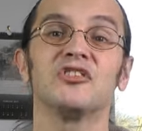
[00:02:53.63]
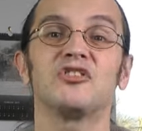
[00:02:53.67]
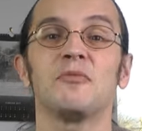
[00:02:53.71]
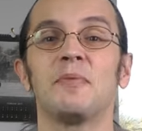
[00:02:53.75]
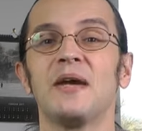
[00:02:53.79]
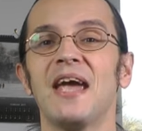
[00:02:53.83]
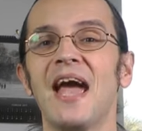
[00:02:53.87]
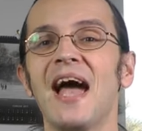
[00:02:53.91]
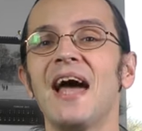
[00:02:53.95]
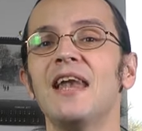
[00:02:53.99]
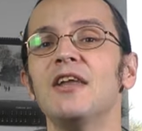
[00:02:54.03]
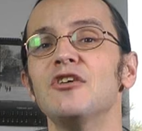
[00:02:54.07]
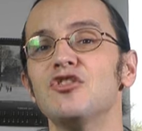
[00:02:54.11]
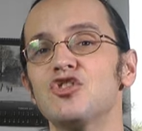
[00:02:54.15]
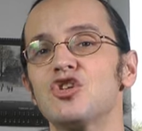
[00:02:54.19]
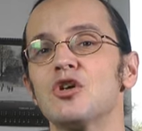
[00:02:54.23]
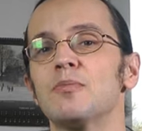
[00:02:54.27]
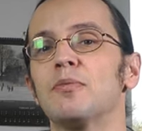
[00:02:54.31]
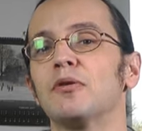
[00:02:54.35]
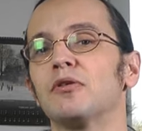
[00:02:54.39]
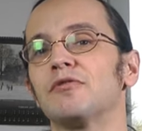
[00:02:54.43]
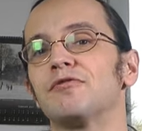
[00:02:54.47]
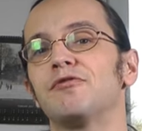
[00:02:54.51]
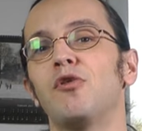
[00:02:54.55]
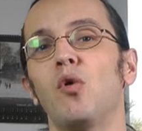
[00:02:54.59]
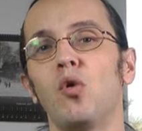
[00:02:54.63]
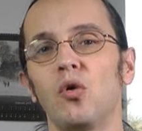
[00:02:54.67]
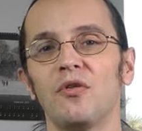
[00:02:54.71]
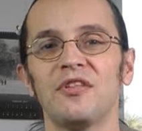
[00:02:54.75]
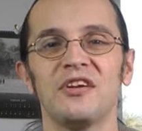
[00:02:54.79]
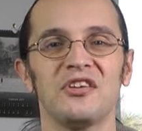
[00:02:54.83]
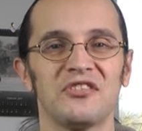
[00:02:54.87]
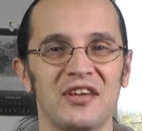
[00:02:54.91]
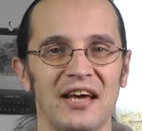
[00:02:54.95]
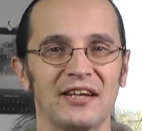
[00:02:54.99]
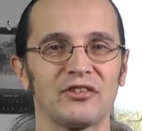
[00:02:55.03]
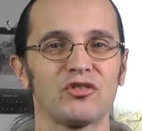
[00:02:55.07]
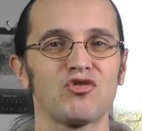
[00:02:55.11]
To be eligible for
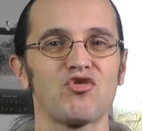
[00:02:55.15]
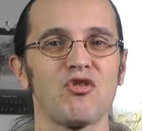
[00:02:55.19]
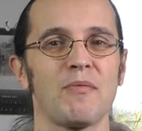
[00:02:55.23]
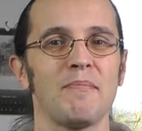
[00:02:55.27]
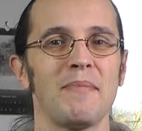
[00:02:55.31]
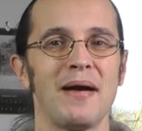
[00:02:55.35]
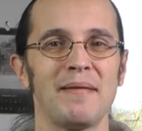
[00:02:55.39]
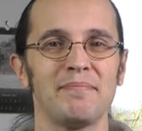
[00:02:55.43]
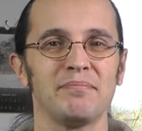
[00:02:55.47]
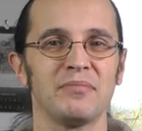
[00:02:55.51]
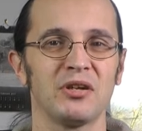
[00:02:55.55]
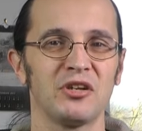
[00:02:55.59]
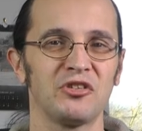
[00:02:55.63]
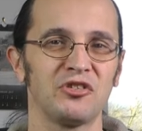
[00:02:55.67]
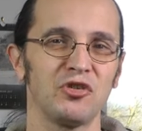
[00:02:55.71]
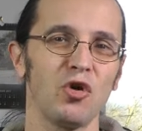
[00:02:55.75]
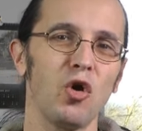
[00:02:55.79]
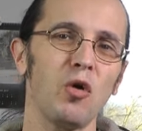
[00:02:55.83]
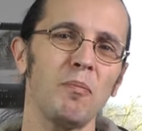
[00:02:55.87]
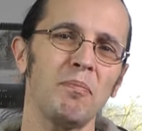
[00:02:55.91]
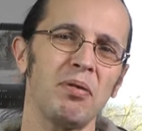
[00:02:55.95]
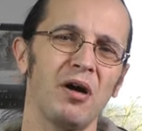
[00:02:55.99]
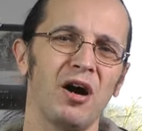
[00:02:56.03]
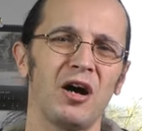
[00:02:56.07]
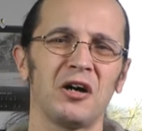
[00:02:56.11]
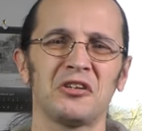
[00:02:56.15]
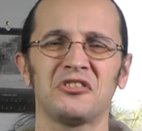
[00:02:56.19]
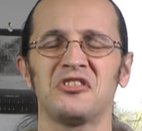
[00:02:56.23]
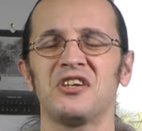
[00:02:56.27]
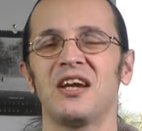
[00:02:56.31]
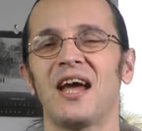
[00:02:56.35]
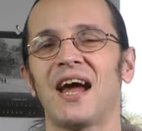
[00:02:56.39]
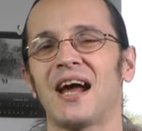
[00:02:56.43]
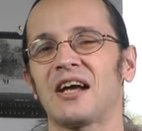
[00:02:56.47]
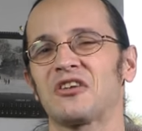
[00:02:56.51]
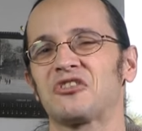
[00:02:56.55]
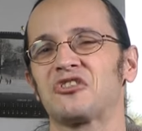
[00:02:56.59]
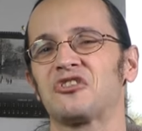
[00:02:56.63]
these extra members, your
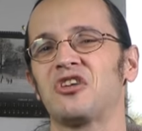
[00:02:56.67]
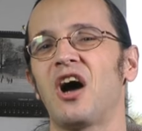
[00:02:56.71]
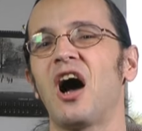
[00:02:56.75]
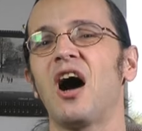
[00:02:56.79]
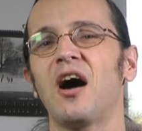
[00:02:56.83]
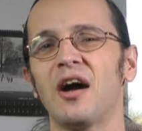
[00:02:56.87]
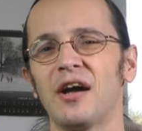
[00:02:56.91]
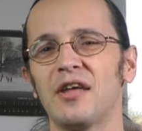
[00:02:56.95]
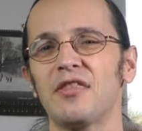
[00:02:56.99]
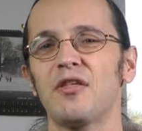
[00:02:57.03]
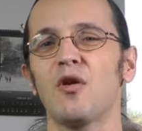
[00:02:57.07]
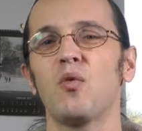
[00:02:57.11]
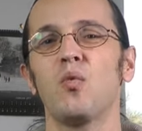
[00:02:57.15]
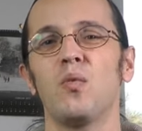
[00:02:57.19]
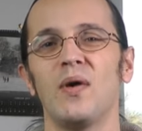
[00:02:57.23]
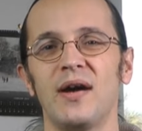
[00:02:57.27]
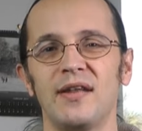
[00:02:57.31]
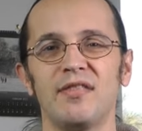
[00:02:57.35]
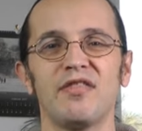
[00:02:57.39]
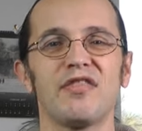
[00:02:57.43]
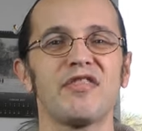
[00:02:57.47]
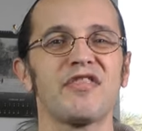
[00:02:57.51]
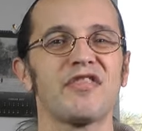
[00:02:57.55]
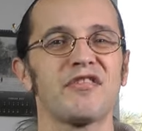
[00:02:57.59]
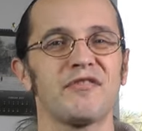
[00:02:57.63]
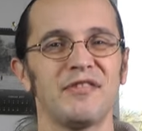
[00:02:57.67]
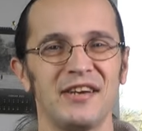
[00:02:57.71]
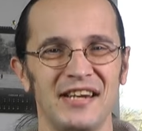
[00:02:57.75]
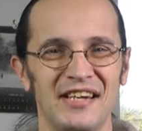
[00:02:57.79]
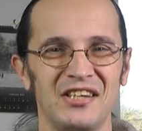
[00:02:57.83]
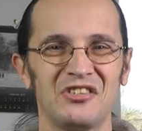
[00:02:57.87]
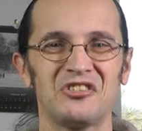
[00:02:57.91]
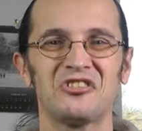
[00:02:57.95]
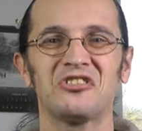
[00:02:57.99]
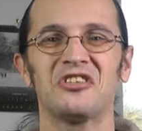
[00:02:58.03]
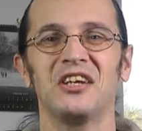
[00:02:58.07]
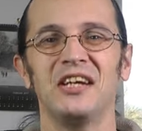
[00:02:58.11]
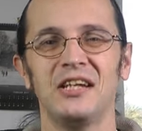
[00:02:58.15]
party has to either win
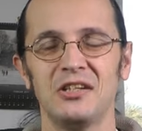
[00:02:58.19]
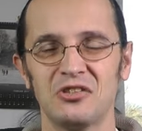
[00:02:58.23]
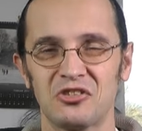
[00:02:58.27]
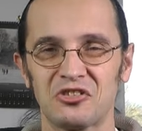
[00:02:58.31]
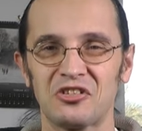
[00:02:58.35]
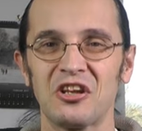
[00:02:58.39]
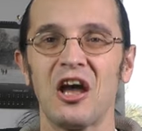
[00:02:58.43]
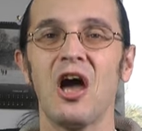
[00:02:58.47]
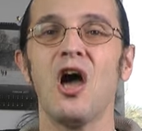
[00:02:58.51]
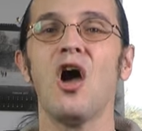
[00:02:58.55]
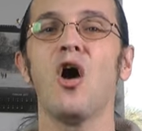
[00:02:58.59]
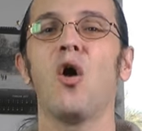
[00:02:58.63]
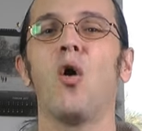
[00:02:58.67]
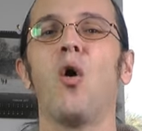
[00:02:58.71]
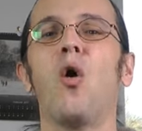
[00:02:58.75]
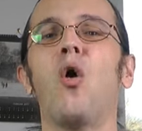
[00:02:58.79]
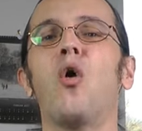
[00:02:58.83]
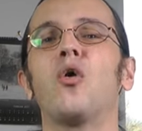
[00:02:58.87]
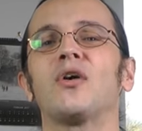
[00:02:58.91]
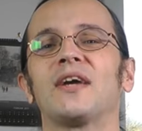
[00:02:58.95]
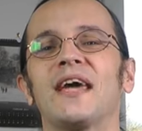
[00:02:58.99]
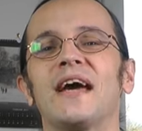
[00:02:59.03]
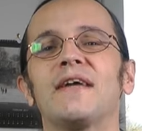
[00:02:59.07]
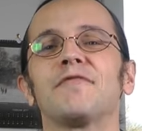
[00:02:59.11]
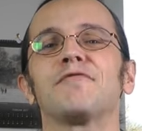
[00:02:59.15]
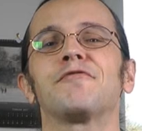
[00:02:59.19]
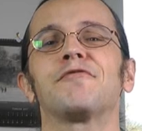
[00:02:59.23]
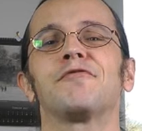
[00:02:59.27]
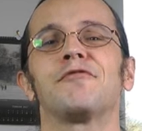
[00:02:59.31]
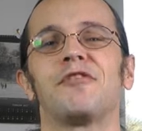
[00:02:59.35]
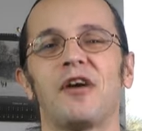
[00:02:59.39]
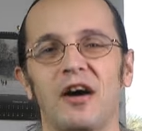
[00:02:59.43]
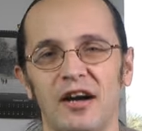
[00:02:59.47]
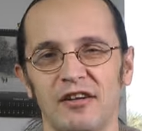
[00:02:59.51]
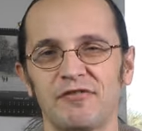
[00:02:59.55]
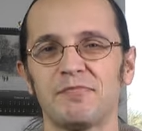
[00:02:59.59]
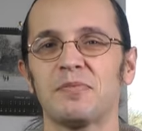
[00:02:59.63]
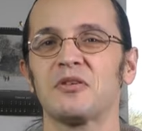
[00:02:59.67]
3 seats or get
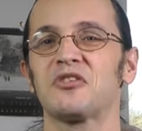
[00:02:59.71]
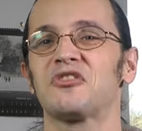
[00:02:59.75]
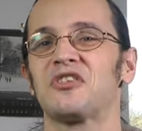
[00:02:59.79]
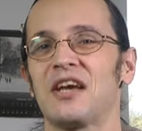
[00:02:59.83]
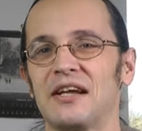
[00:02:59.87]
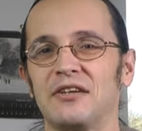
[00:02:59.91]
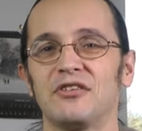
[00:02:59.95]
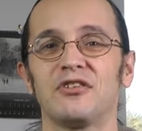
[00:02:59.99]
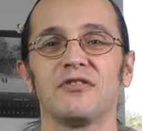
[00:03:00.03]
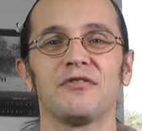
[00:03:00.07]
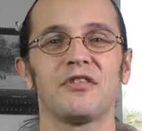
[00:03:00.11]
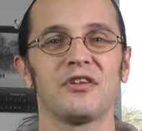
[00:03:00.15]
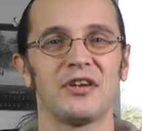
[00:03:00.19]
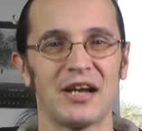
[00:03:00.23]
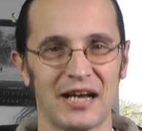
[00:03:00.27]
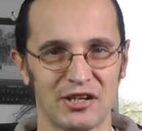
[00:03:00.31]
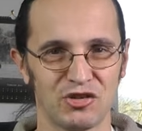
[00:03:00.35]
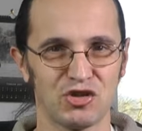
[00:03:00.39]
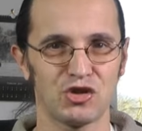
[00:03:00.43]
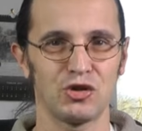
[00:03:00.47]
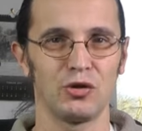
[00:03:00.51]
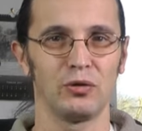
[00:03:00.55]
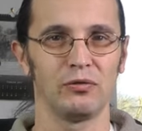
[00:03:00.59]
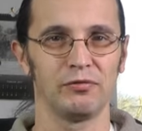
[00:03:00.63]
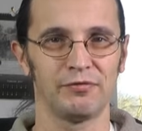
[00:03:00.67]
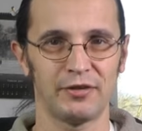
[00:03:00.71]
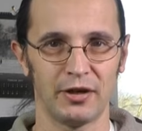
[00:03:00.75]
5% of the national